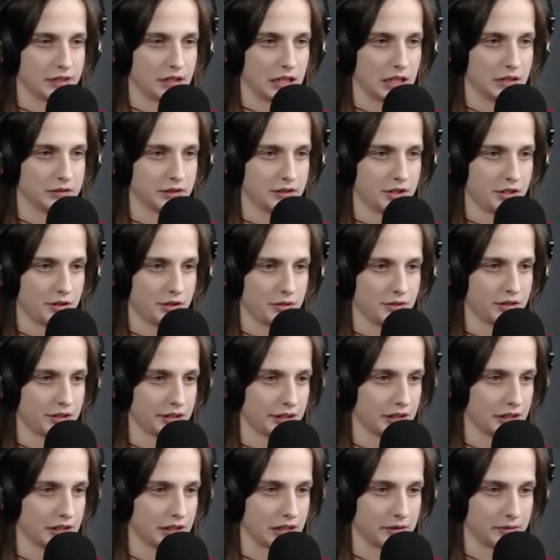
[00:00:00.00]
How did you
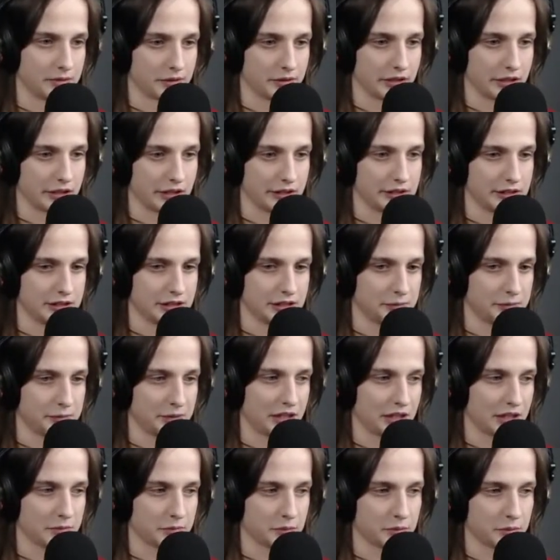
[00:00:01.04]
stay alive? Okay, these can be
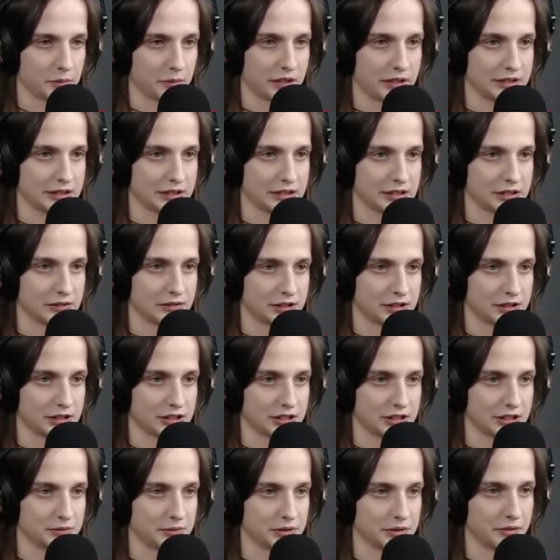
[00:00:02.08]
kind of problematic, so let's just
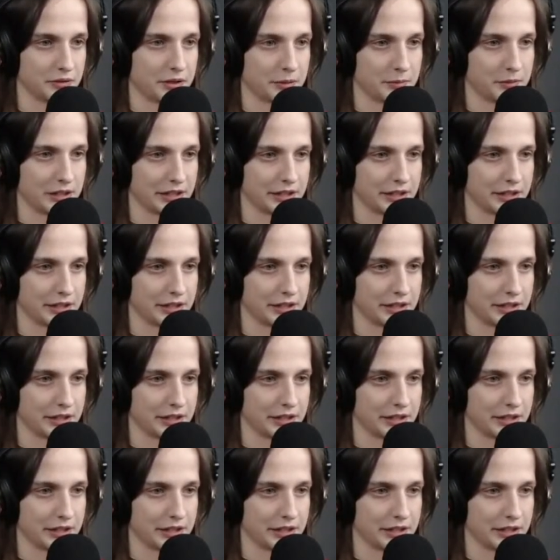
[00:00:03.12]
get rid of them like